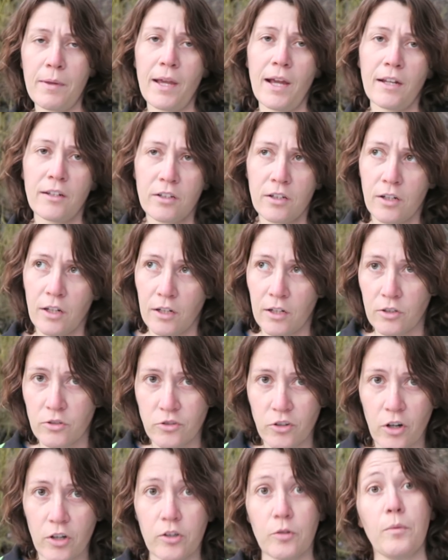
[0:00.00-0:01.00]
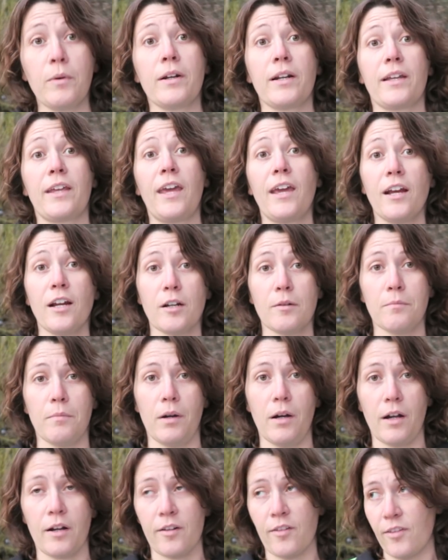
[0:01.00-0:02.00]
be entered in a draw to win a Cairn
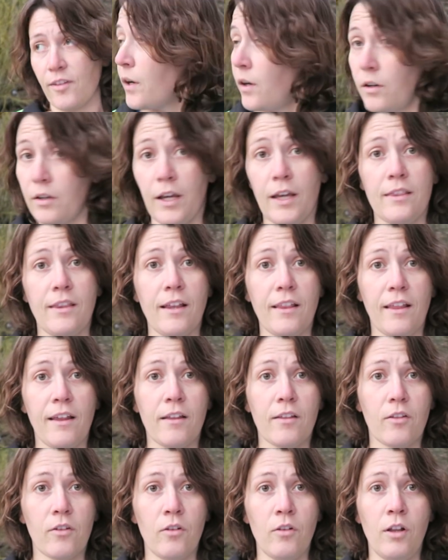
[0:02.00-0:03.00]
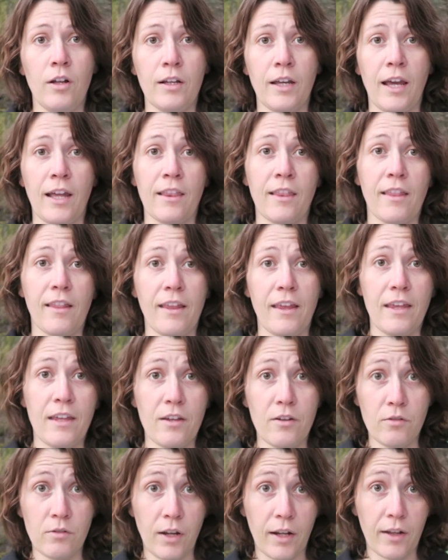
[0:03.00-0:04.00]
box. Okay, that's it. So long, and see
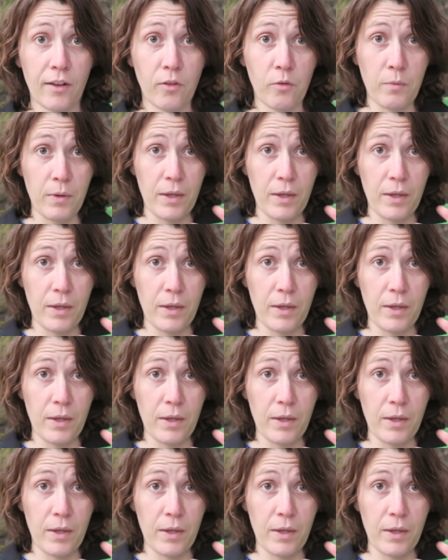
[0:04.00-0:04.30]
you next